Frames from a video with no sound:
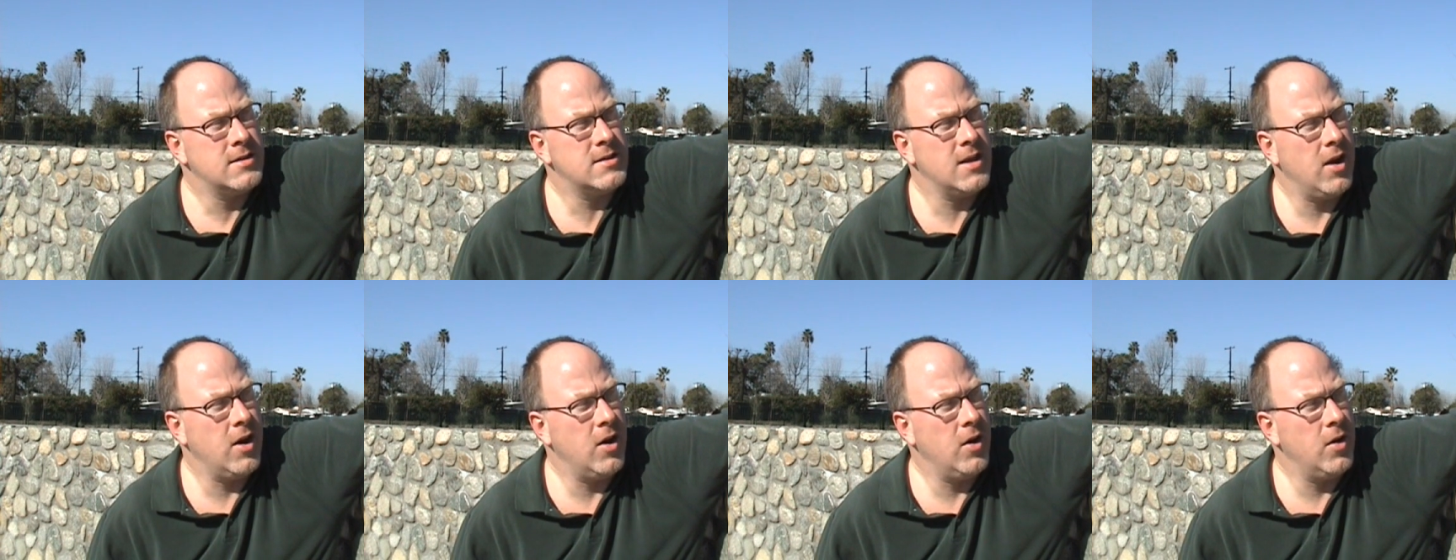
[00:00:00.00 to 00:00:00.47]

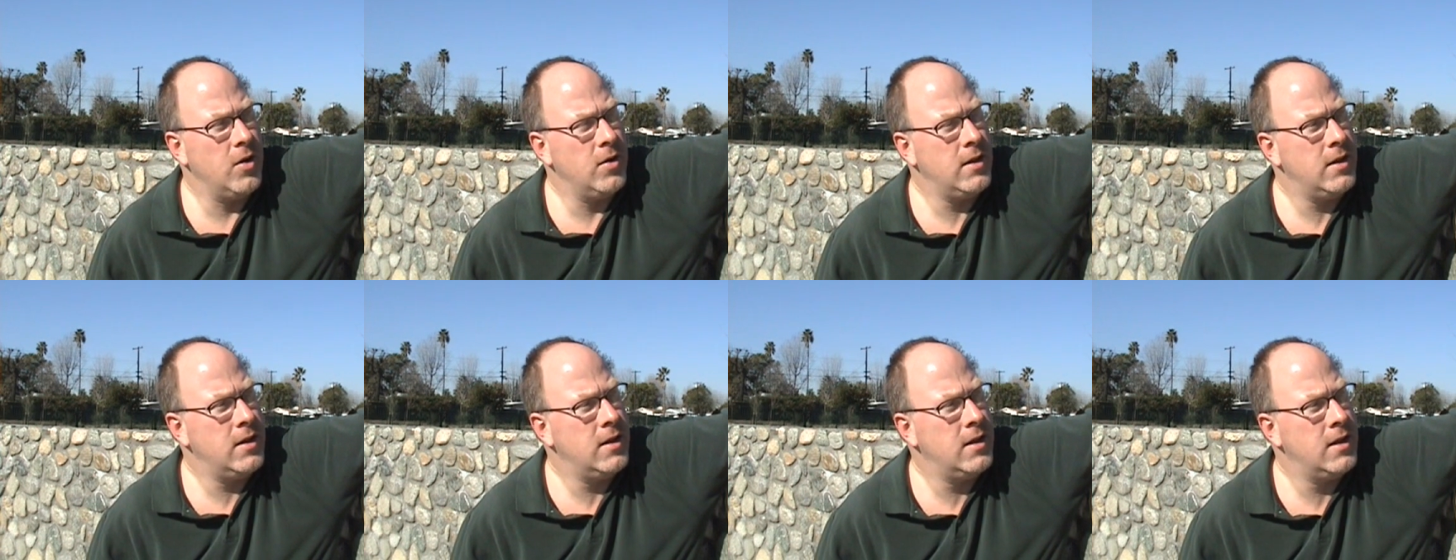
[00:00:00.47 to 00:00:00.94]
So,
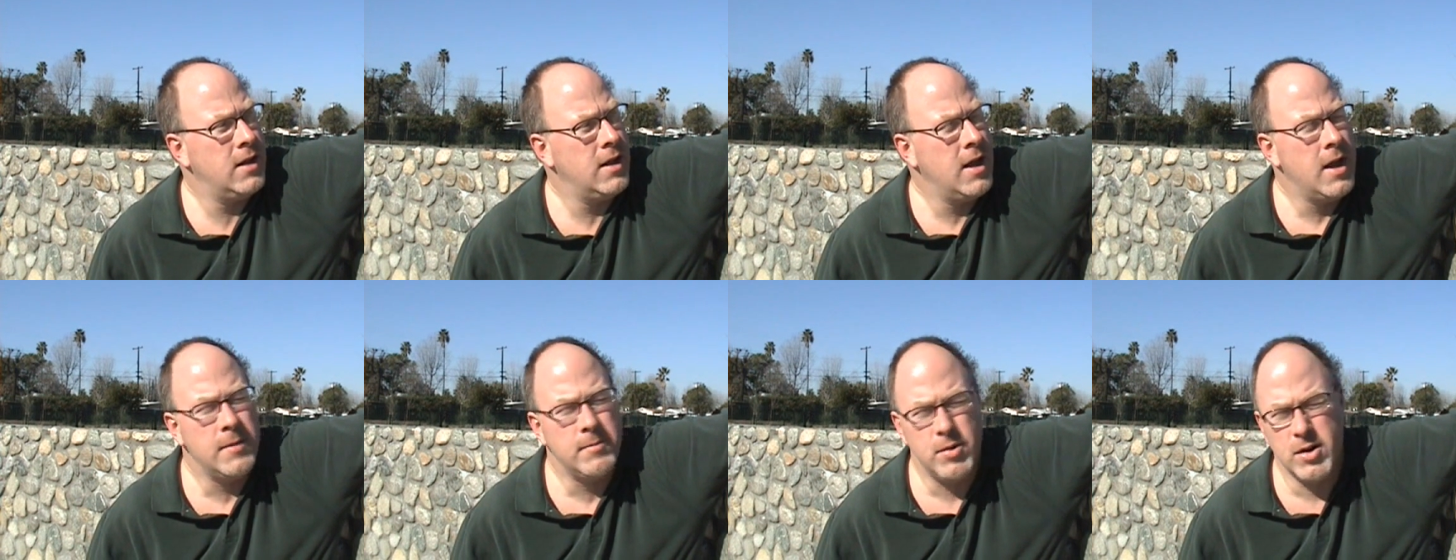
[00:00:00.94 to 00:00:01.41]

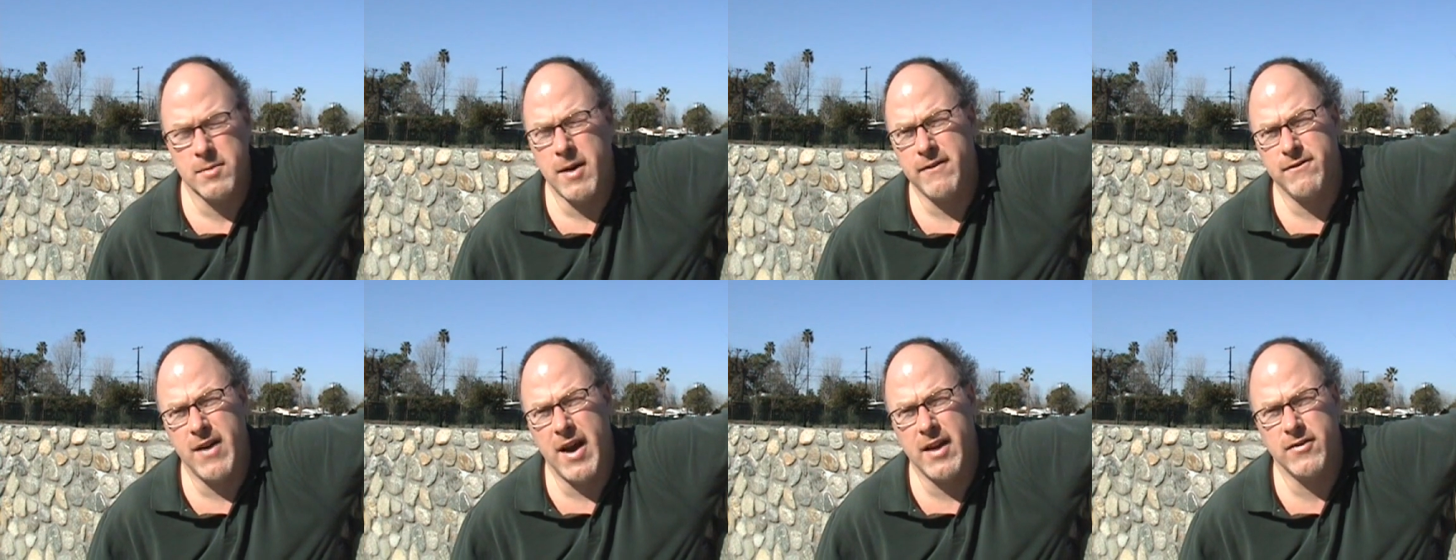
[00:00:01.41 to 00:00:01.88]
burned
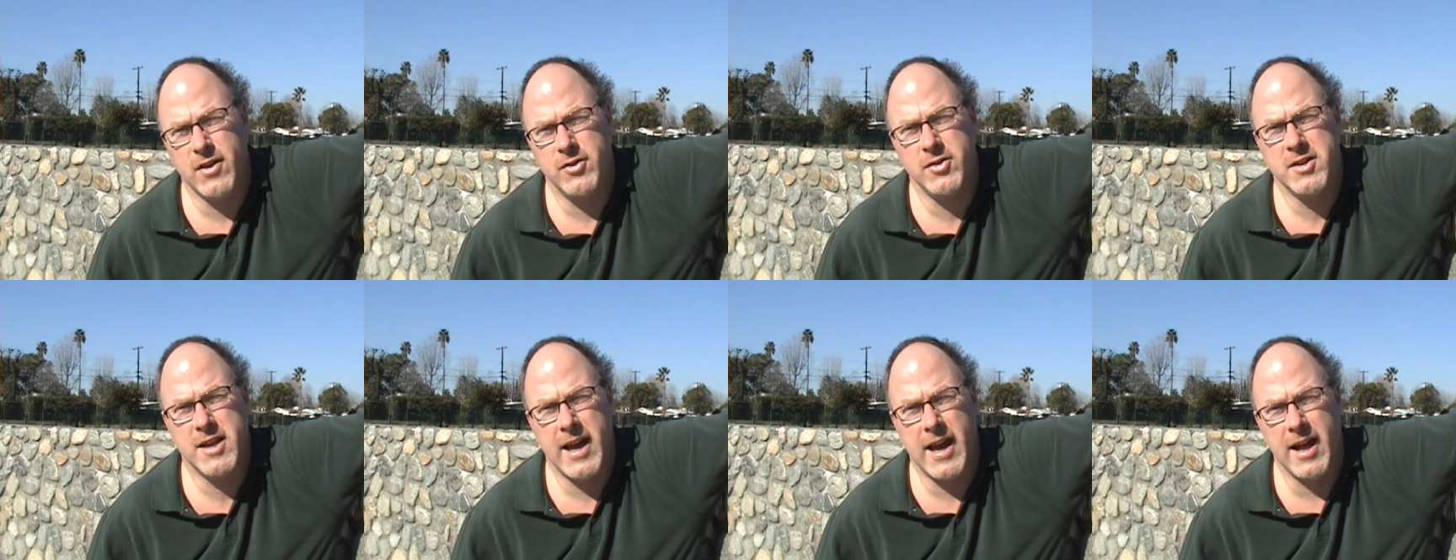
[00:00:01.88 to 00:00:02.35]
about
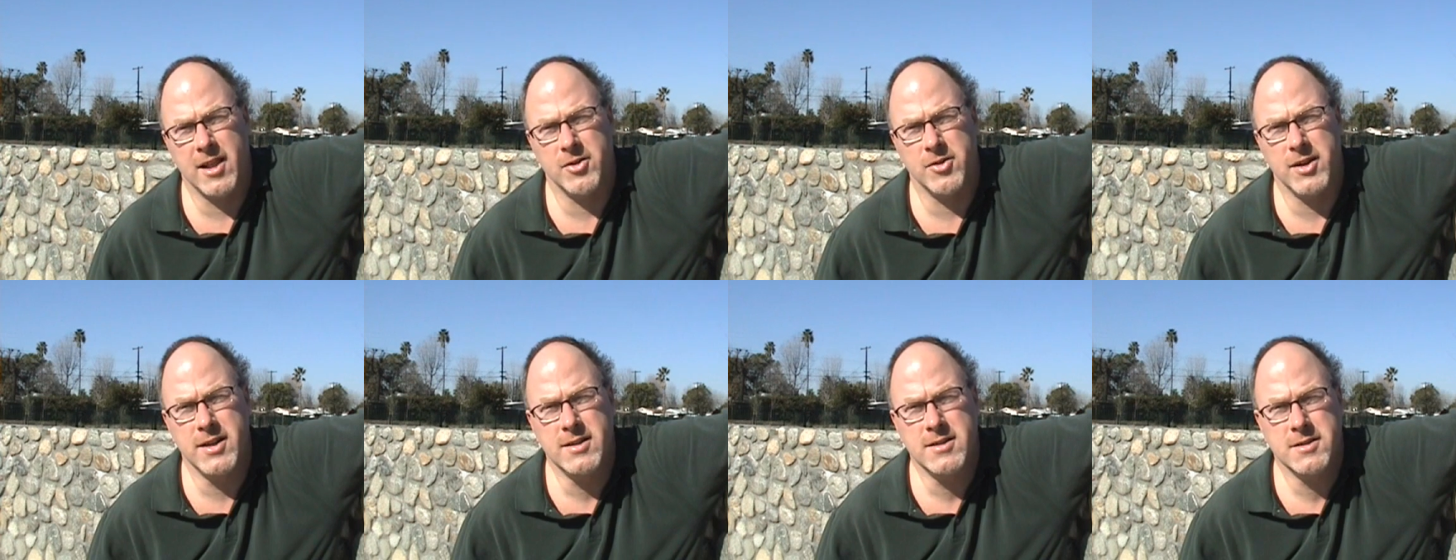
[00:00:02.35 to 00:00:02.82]
500
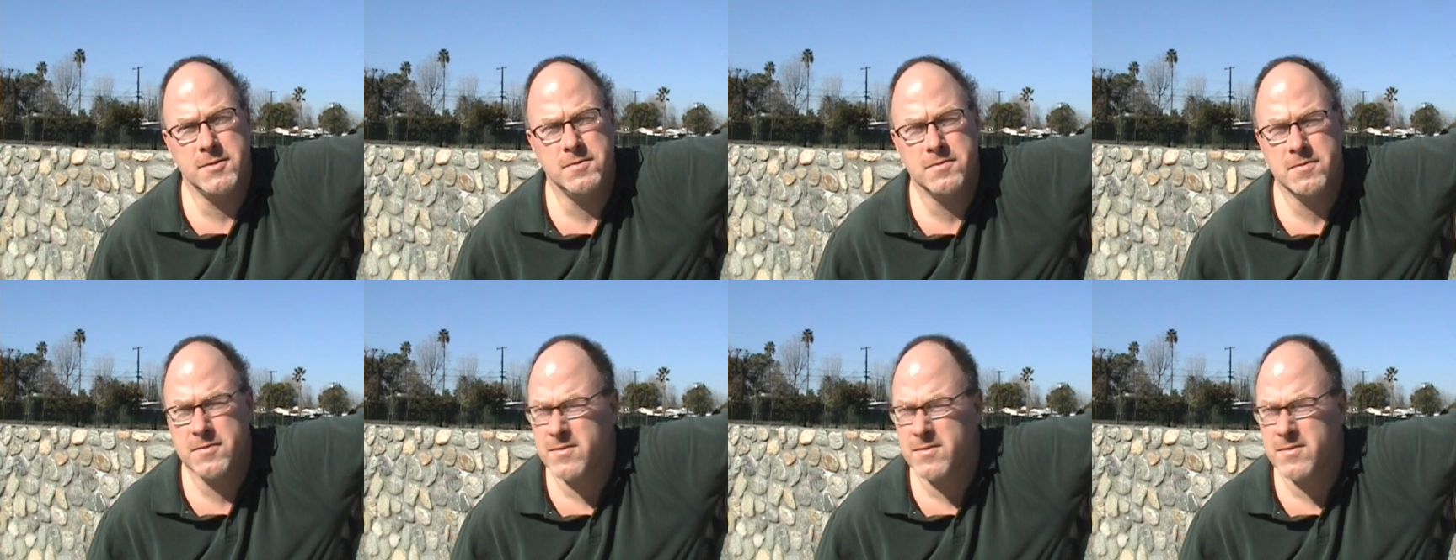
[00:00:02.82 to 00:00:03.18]
calories,